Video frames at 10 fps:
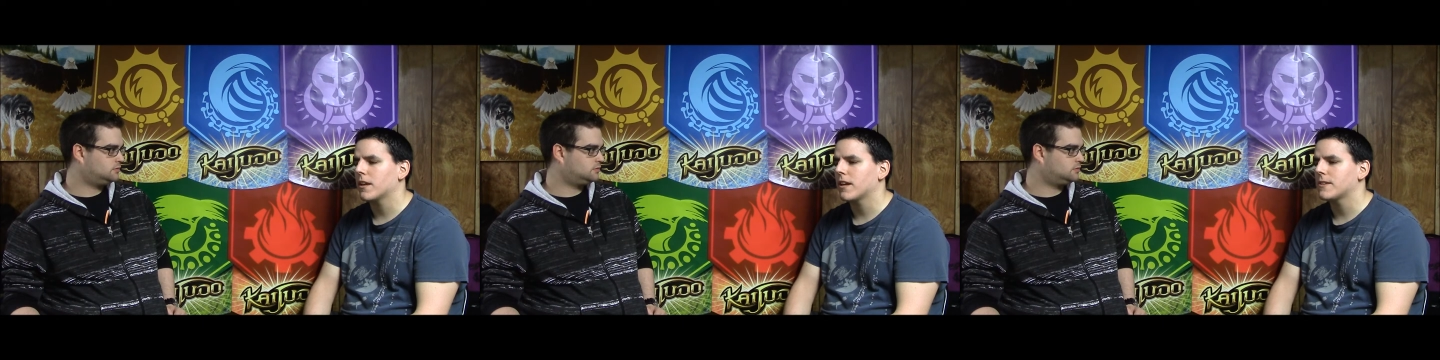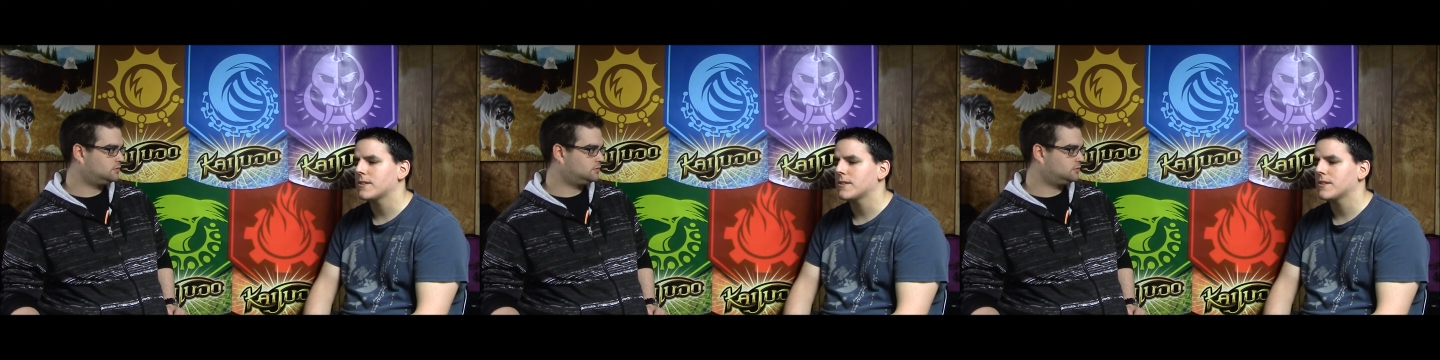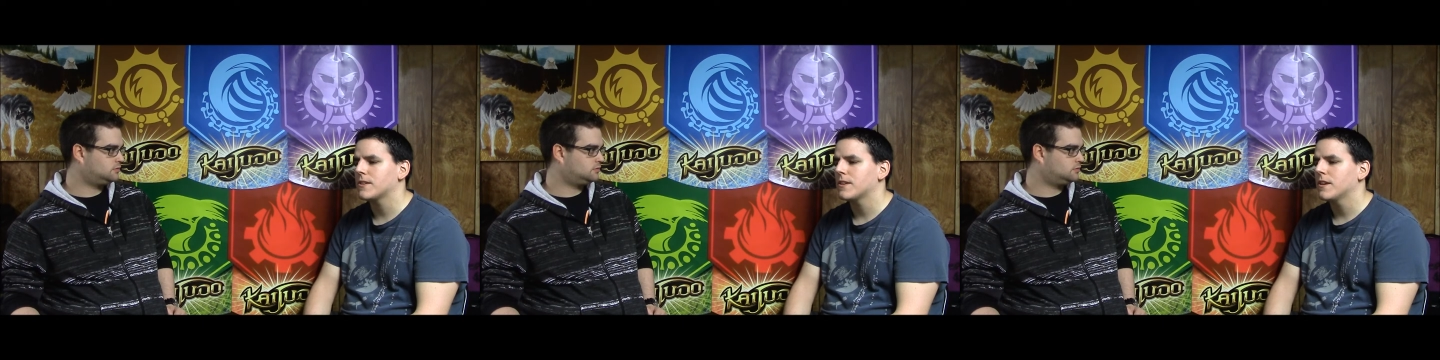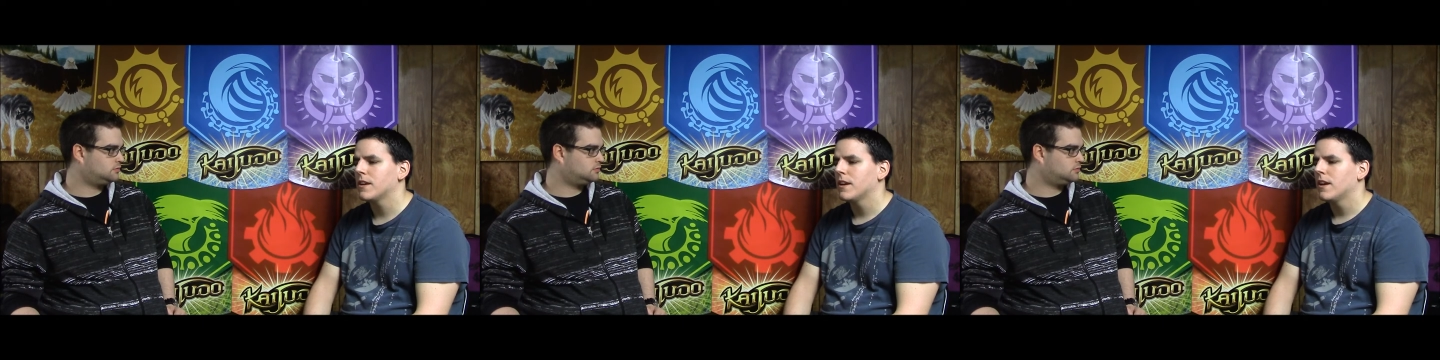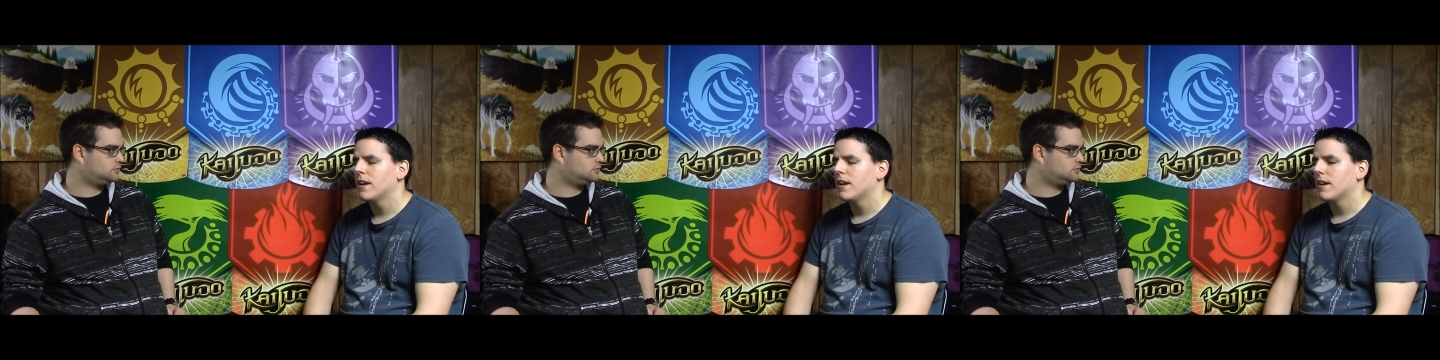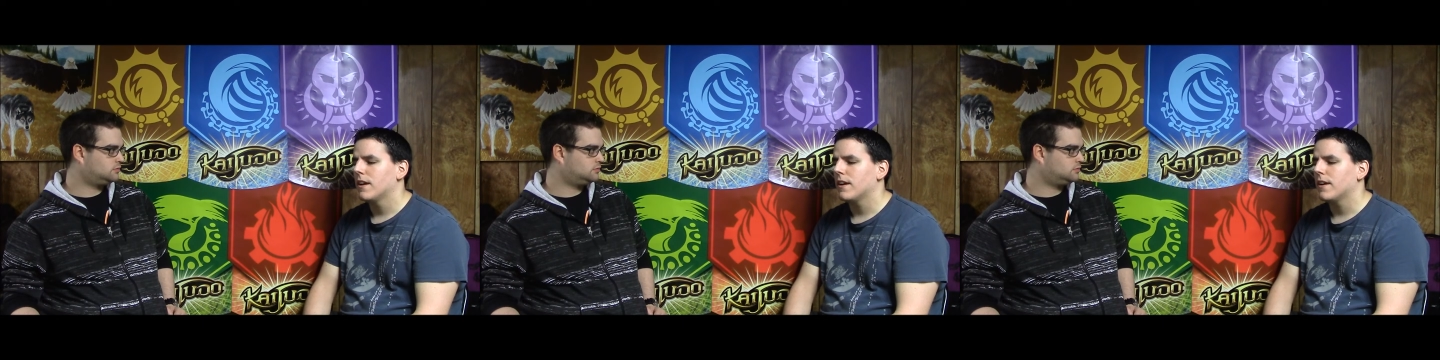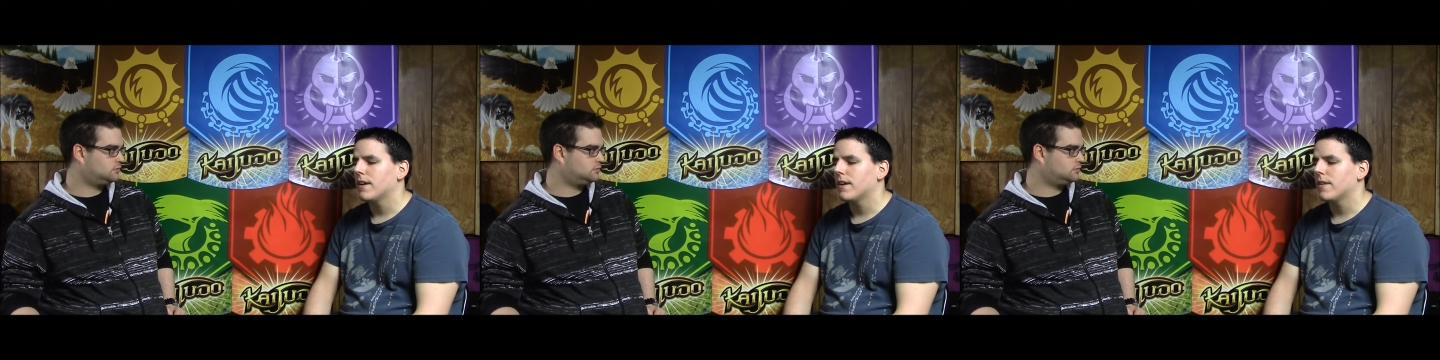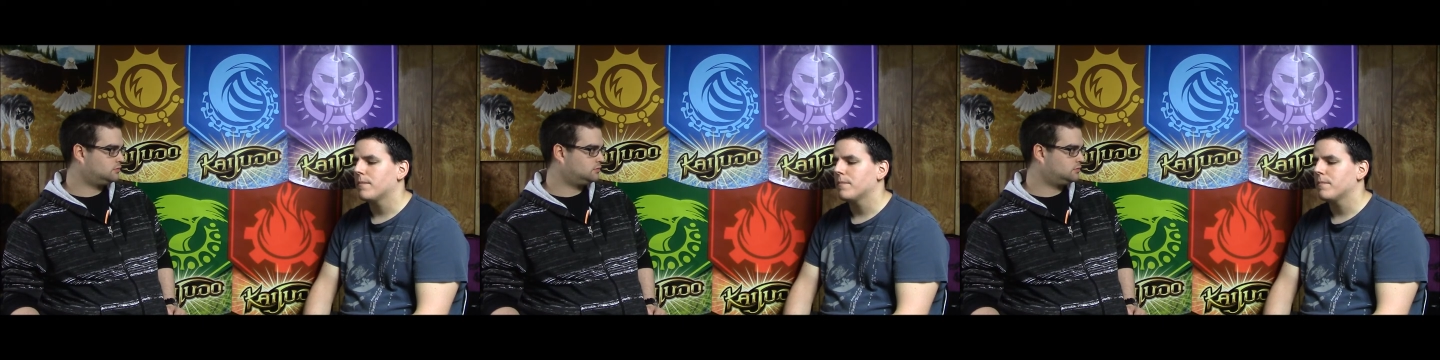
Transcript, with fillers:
Speaker 1: against. Um,